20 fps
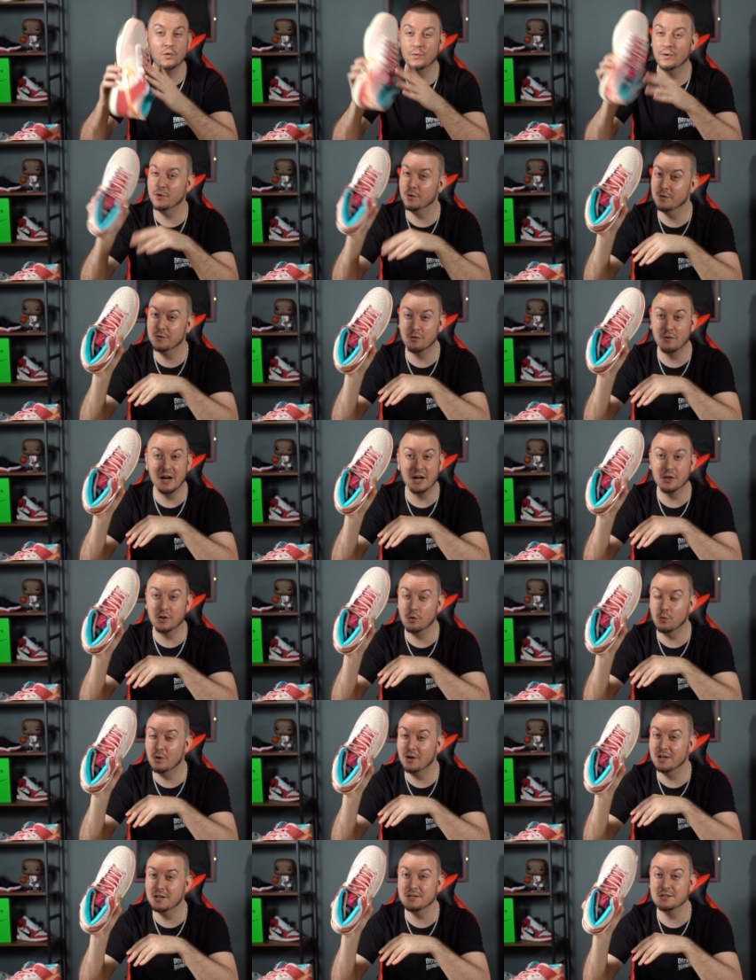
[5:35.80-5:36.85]
doing regular
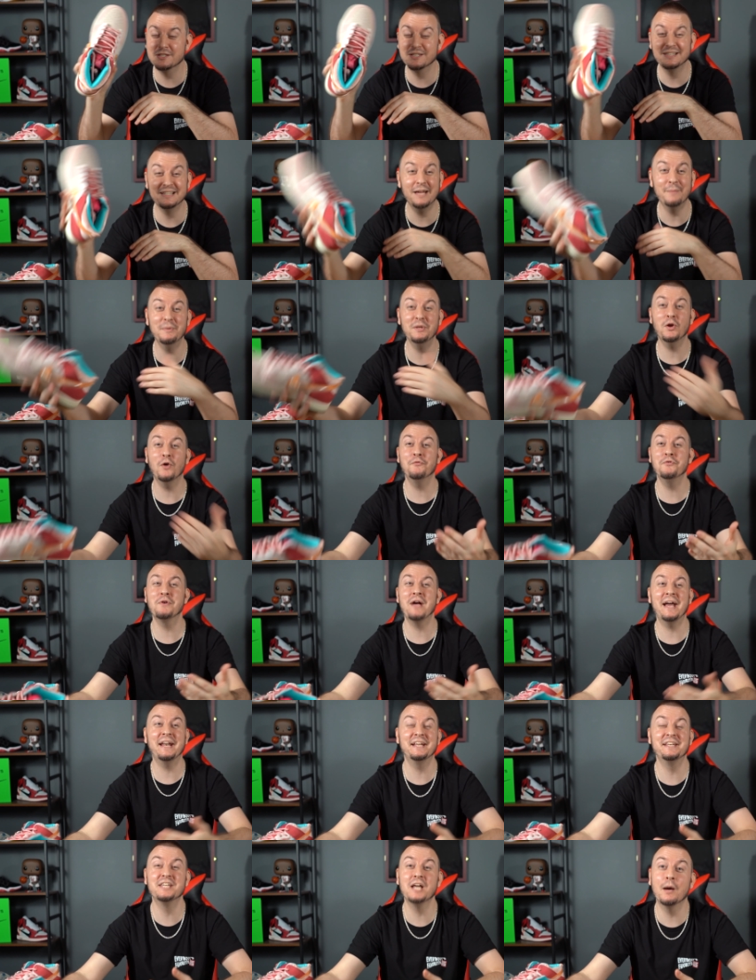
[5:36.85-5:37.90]
ones? Let me know if you
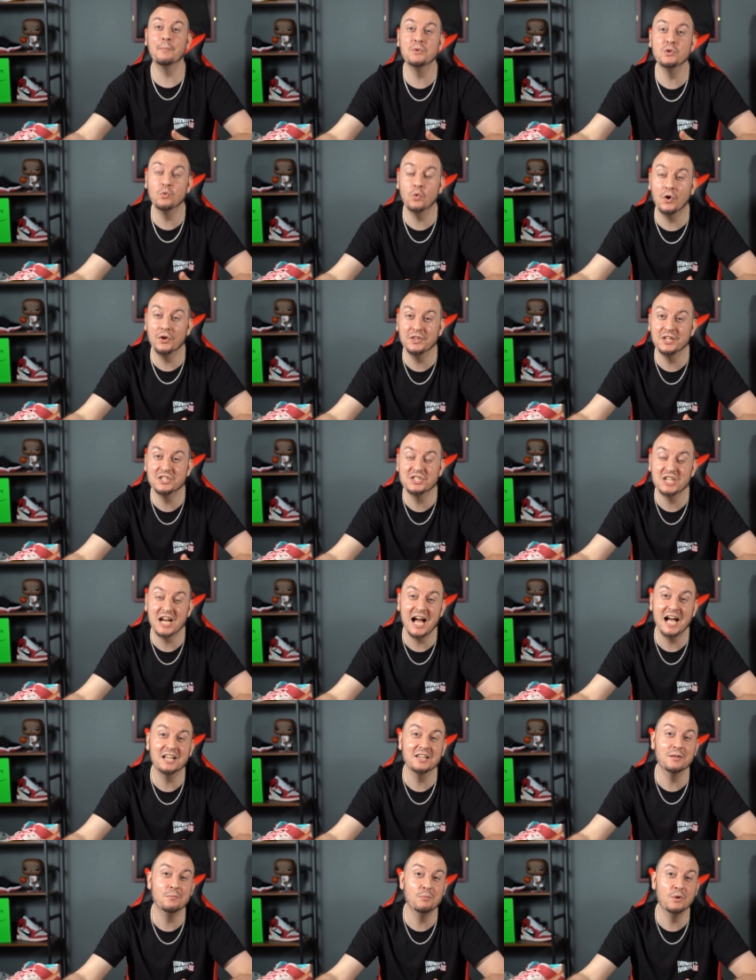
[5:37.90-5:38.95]
got a W on the
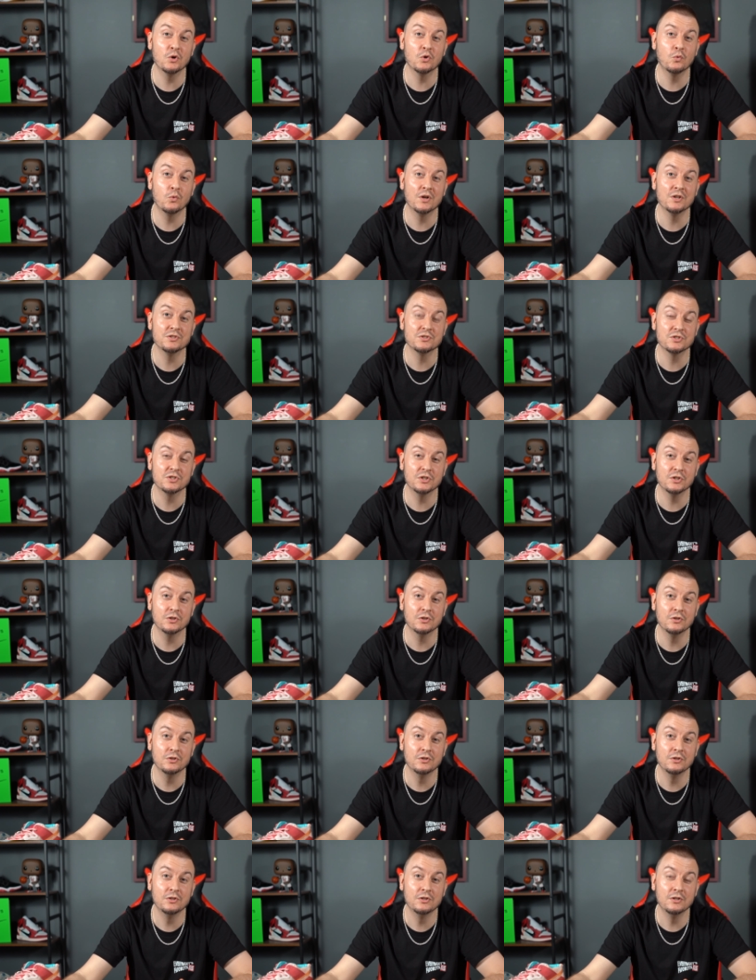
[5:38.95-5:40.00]
chocolate milk ones too.
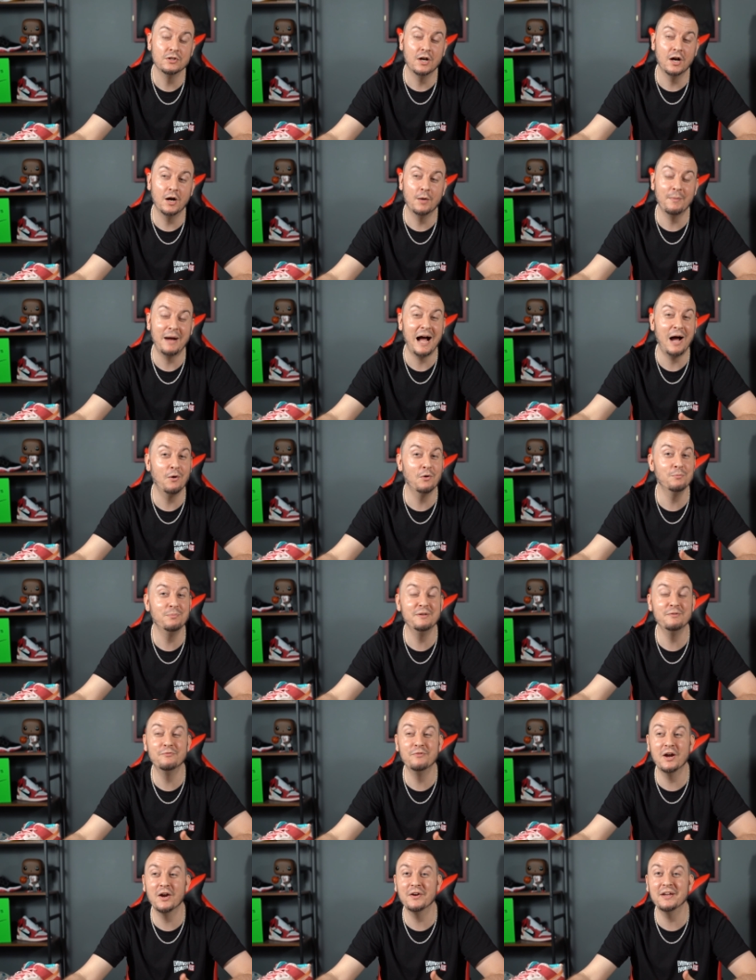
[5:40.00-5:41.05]
Um, I would be
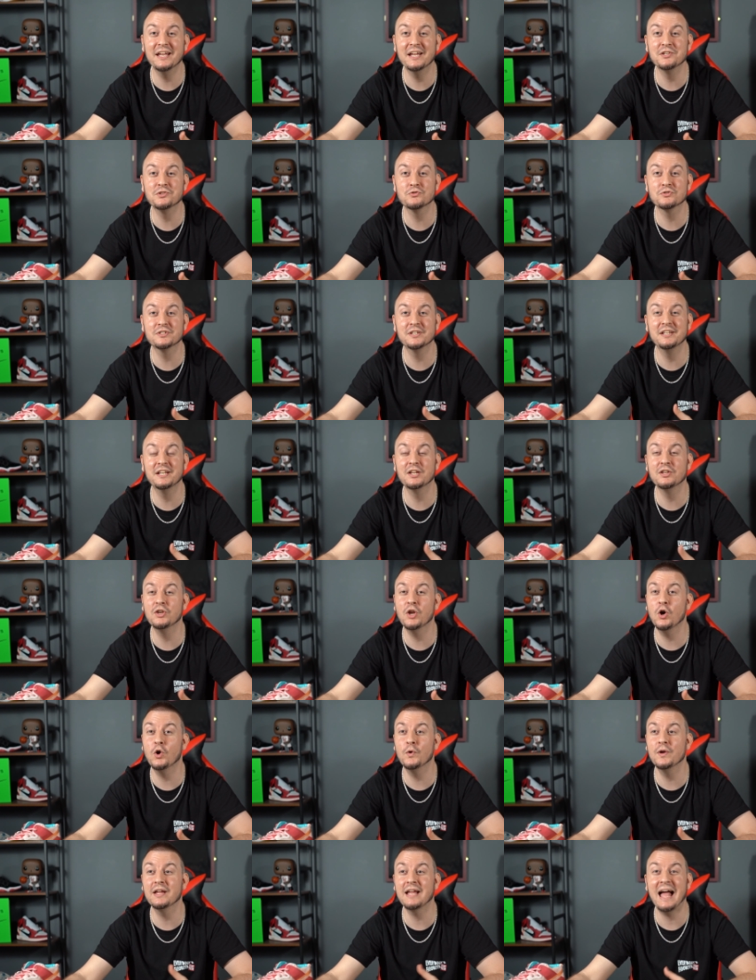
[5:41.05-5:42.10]
very interested in
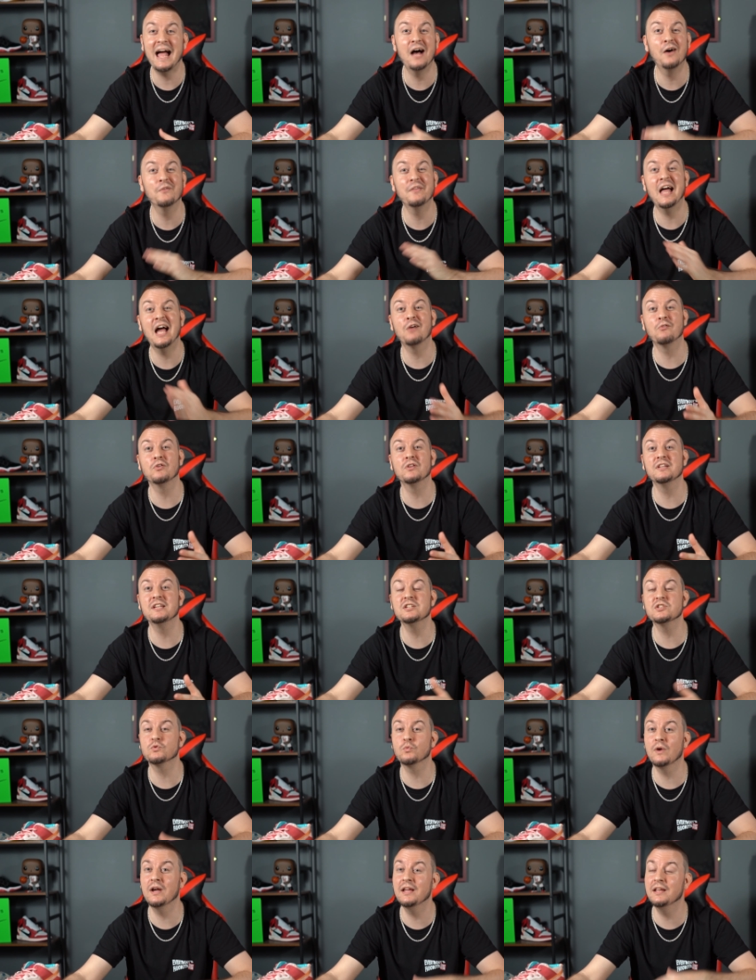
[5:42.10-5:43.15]
knowing how that
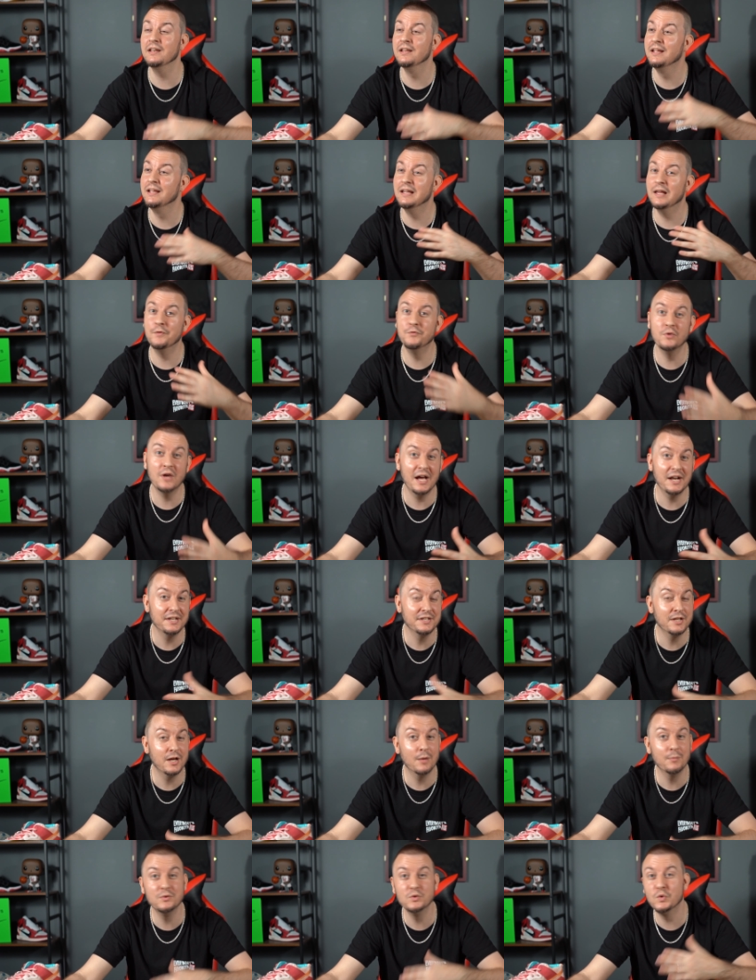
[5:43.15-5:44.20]
release went if you got a
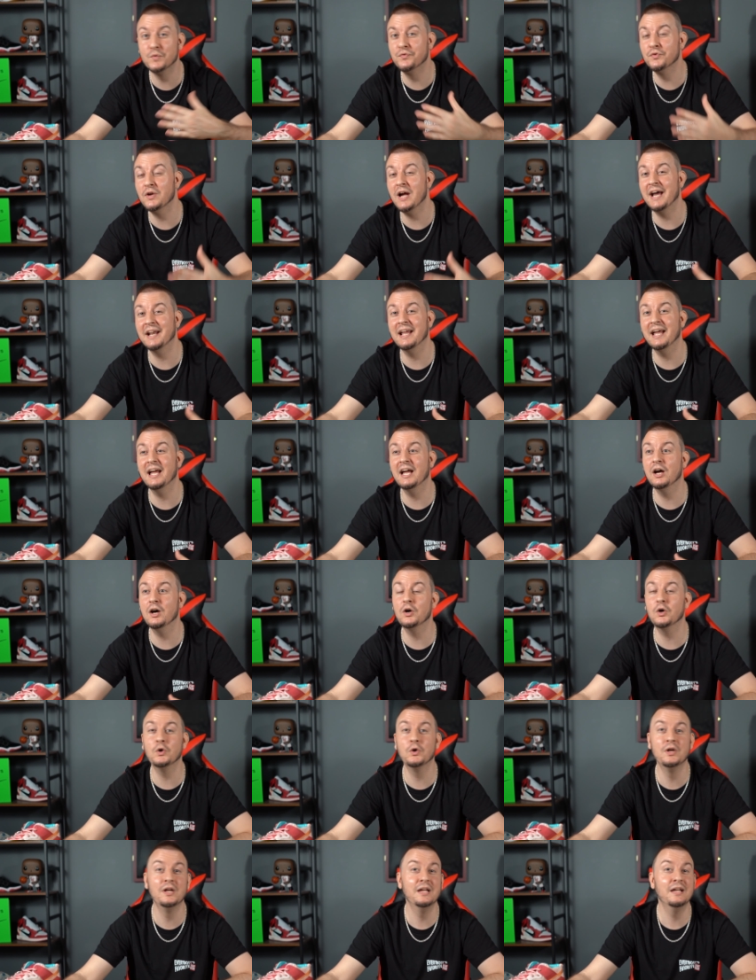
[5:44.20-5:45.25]
W, if you got an
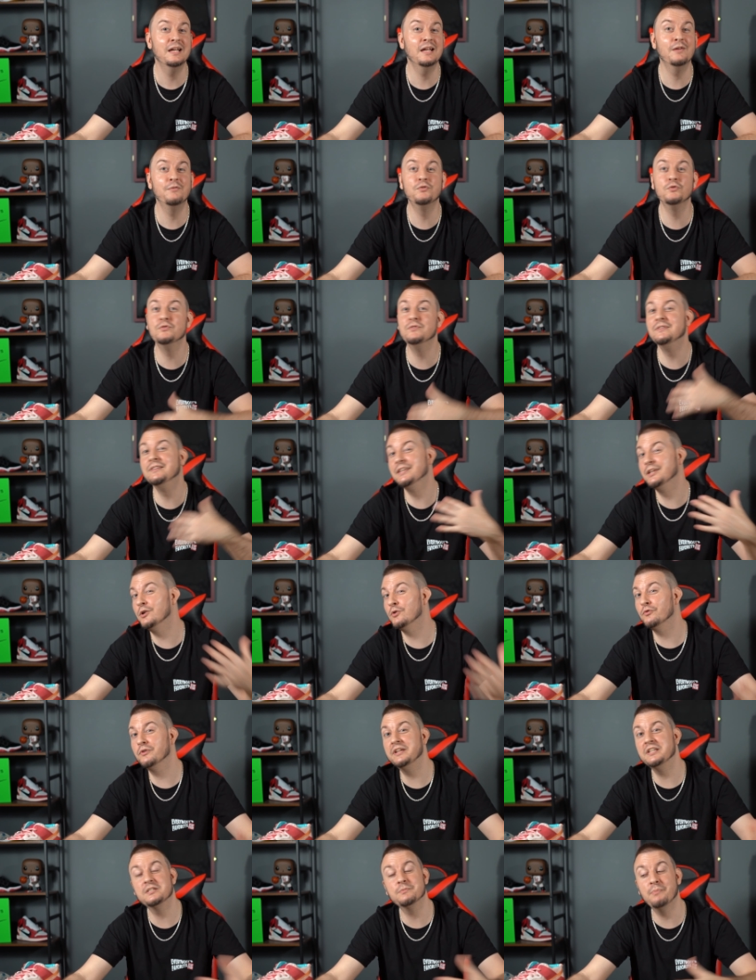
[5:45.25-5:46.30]
L, if you did a
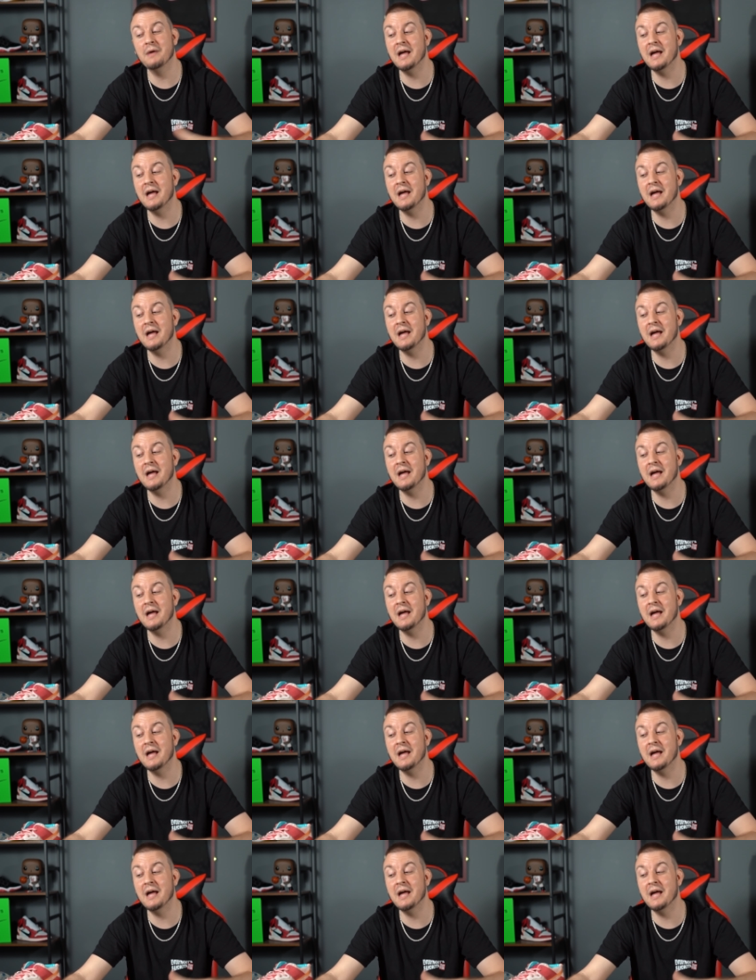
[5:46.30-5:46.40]
reach